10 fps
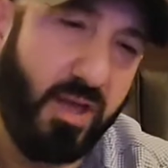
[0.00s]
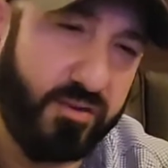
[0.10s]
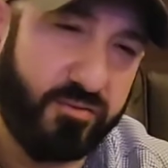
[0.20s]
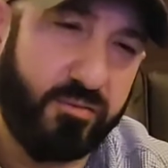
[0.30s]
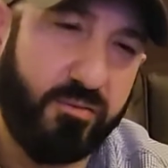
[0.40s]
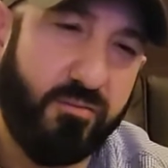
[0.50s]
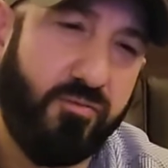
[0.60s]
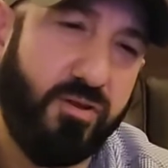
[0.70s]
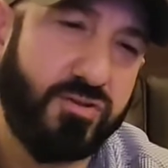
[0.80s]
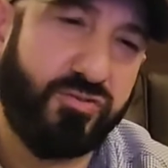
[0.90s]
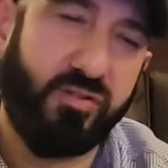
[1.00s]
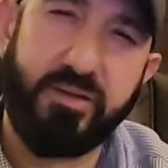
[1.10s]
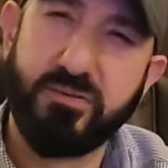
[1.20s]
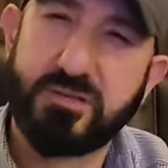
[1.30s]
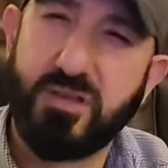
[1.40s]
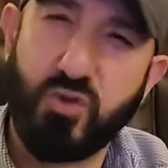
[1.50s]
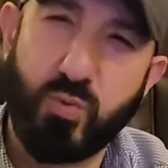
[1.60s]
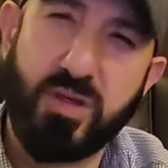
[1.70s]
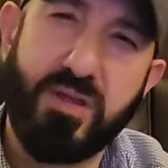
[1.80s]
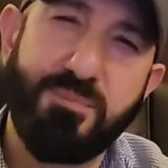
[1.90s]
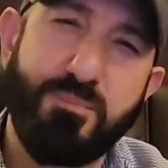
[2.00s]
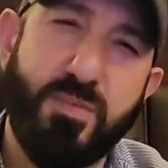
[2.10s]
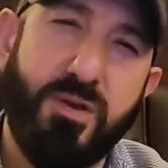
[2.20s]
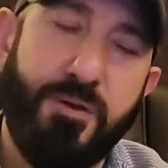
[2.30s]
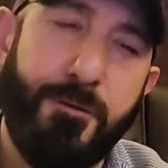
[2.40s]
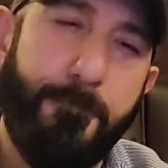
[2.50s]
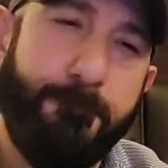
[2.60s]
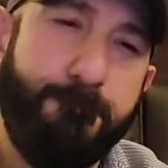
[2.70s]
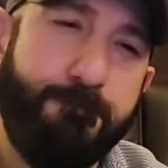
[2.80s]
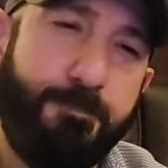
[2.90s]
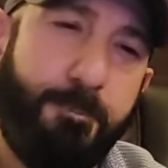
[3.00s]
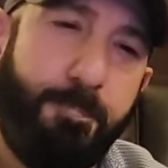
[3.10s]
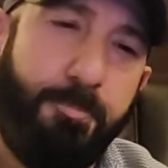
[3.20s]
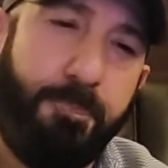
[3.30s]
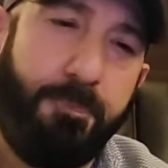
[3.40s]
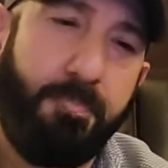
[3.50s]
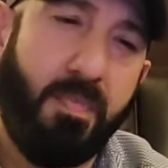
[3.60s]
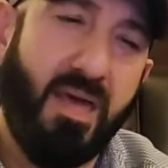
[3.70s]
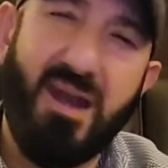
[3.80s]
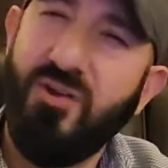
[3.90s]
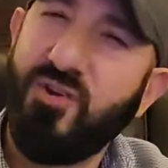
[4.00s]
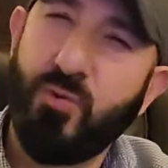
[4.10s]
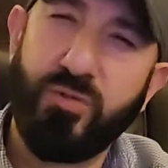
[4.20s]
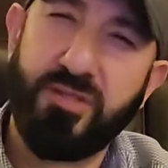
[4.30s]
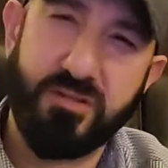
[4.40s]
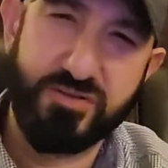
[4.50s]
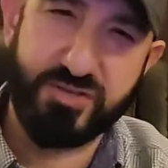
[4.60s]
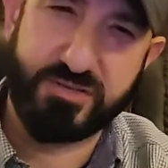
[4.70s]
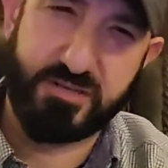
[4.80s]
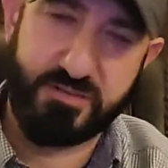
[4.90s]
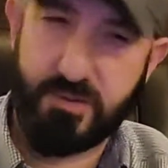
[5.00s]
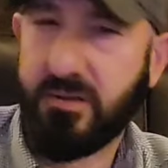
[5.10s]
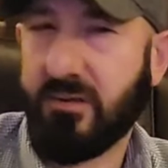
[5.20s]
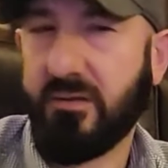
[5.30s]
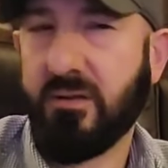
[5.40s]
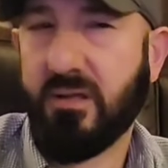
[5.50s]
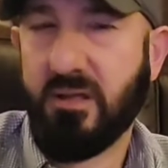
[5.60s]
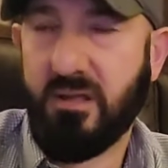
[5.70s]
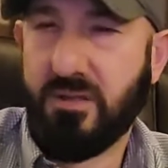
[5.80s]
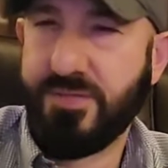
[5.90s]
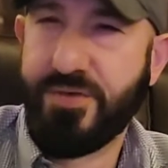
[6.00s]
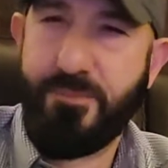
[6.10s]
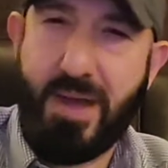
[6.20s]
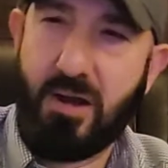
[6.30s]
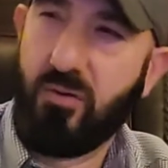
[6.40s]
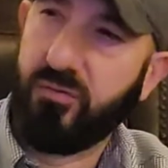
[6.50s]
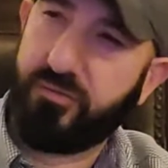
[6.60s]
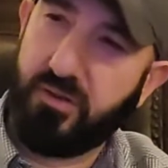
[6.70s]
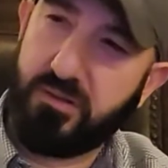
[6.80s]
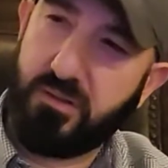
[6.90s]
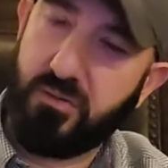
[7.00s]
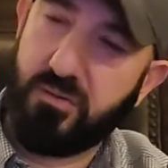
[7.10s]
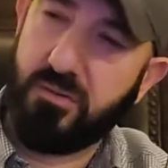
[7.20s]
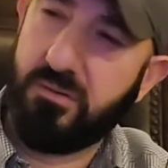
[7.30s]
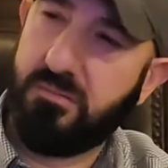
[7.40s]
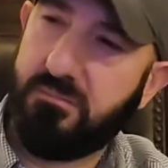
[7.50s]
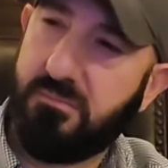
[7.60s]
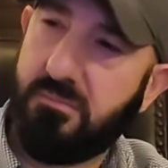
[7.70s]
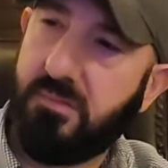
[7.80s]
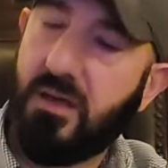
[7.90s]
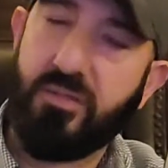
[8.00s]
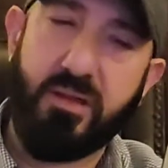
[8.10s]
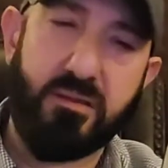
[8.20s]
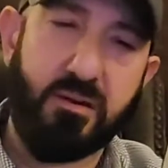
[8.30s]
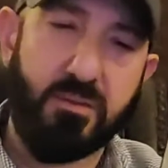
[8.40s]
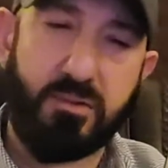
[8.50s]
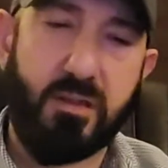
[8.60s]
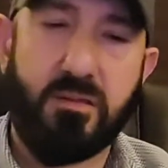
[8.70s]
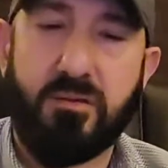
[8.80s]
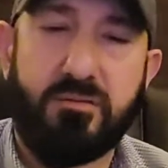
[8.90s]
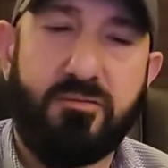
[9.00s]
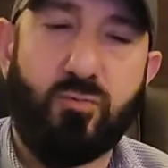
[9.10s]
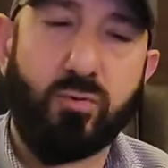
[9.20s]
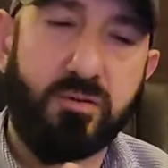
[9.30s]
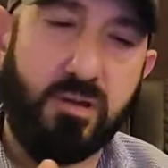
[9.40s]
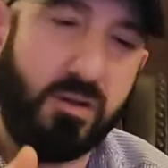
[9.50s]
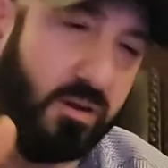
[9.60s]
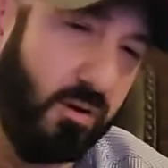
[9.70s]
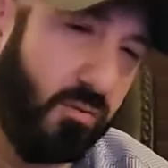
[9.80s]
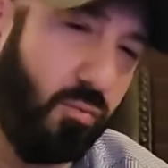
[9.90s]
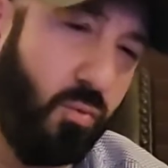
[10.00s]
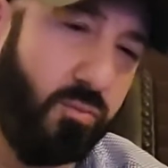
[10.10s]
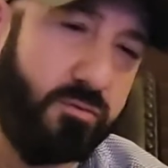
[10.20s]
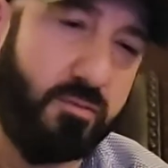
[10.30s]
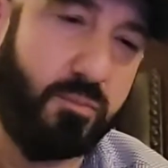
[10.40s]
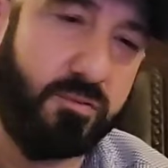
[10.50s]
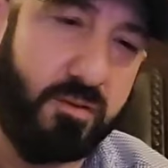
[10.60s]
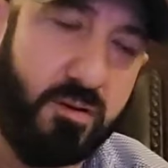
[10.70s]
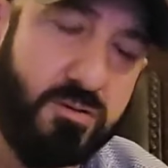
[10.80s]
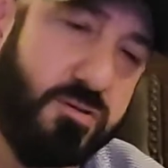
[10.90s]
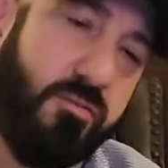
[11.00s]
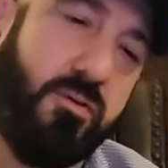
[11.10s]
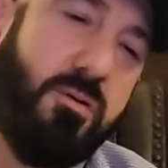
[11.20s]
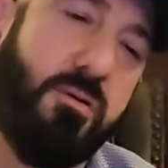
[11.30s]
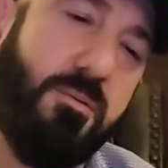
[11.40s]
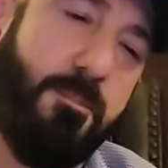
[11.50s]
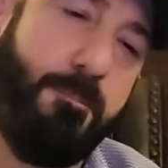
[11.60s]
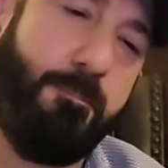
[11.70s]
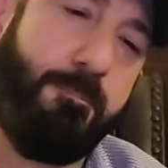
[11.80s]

cask finish flavors that you would get. I don't know what the logistics behind the barrels, like how they ended up getting this 14 year. What was the percentage of